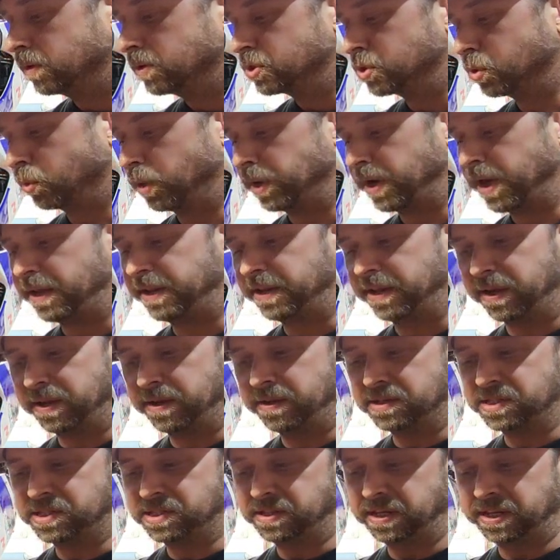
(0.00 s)
So what I
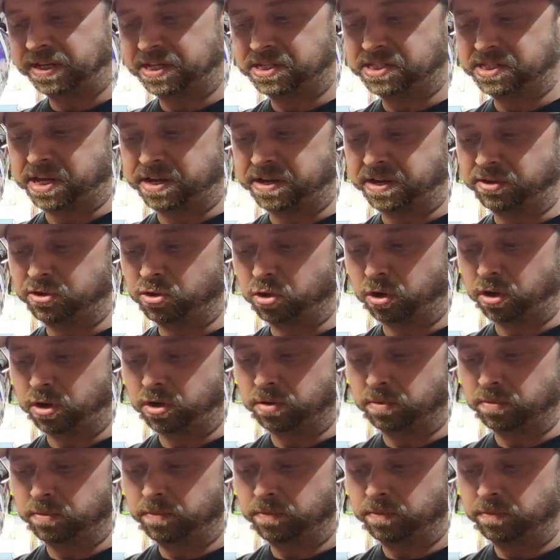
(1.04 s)
did is, like I said, I took